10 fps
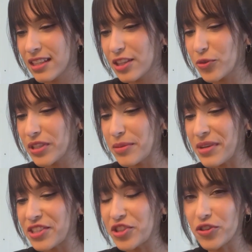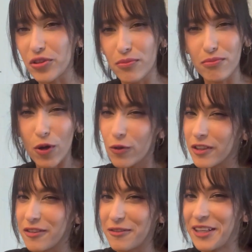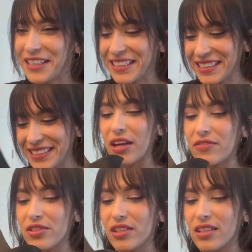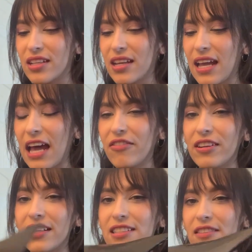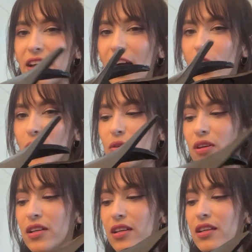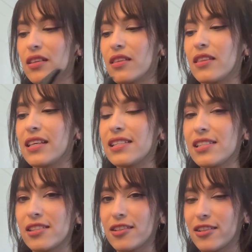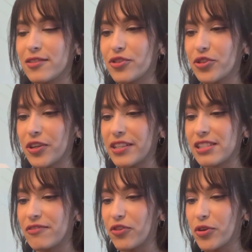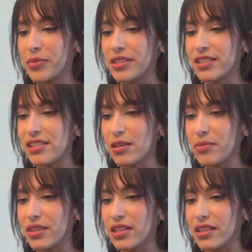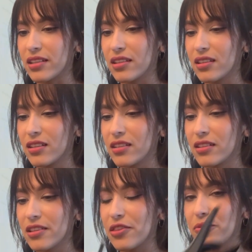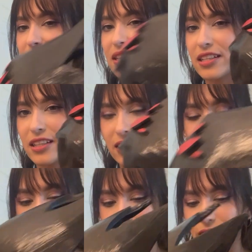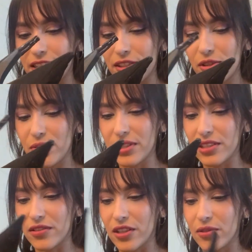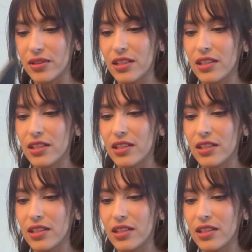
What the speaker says: 3-dimensional motive. You have to have an idea of how this could transform into something 3D instead of like 2D, you know?